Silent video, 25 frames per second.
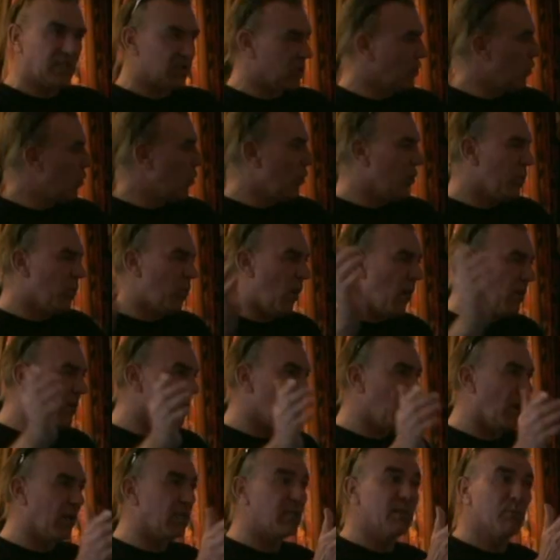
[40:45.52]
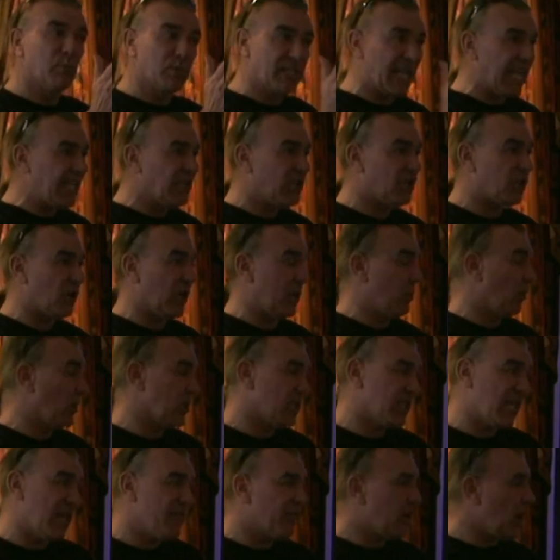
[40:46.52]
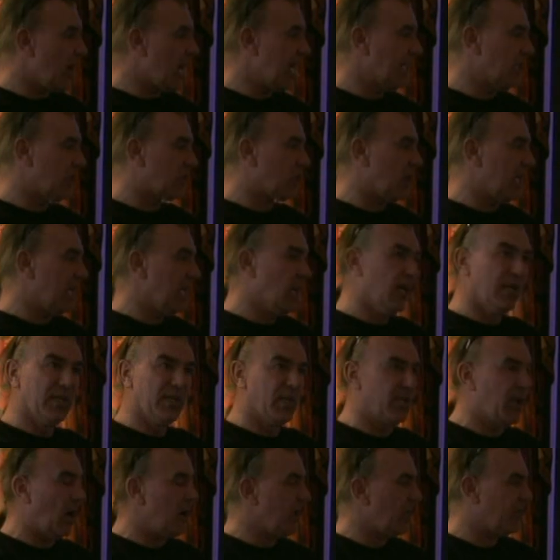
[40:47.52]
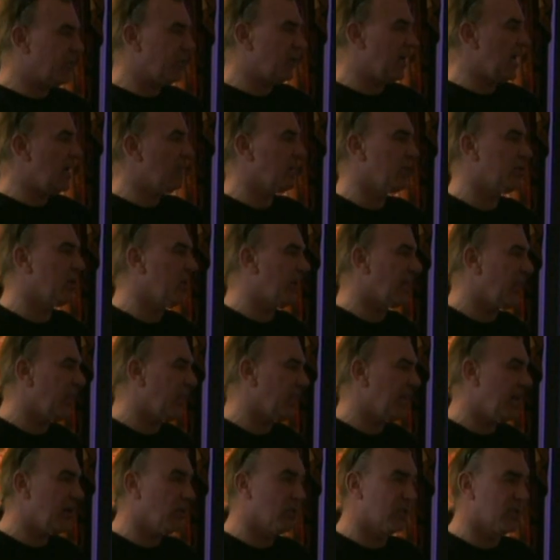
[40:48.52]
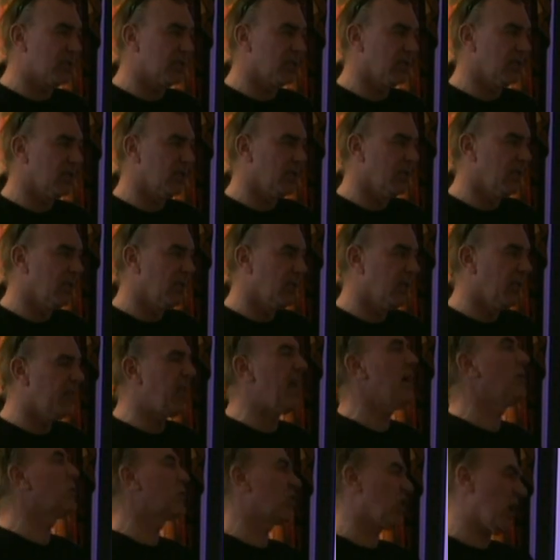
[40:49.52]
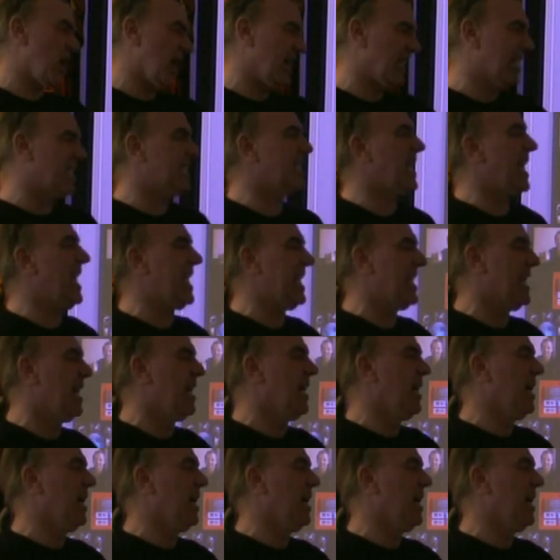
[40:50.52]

That's all the warrant was entry. Once they've got entry, you don't have to allow them to do anything else. They'll try and say,